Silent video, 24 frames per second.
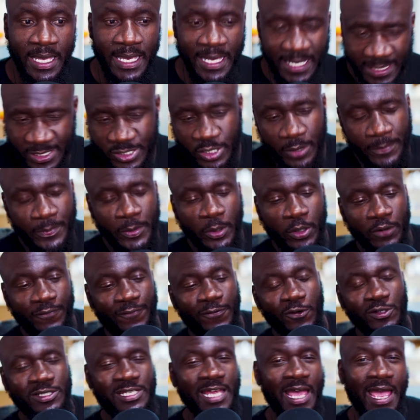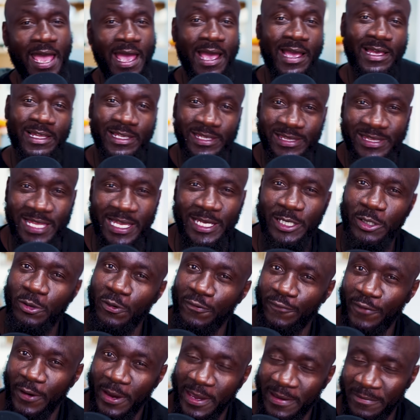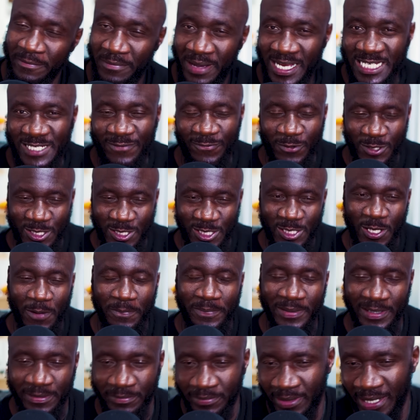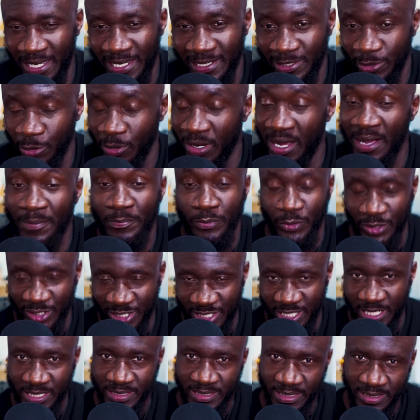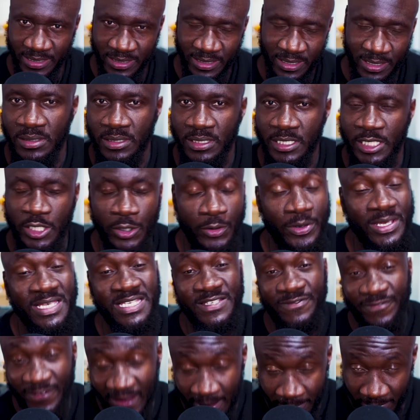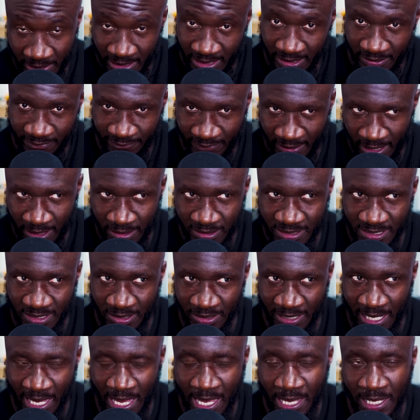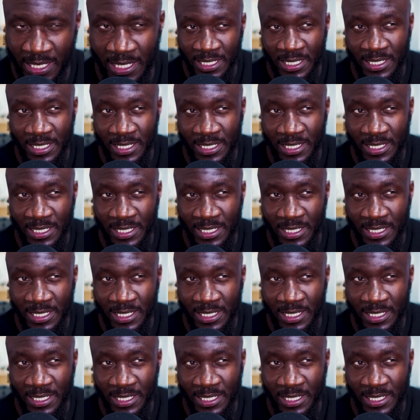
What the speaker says: It's a beautiful day. Thank you very much for stopping by. You are appreciated. Here is family, fellas, okay?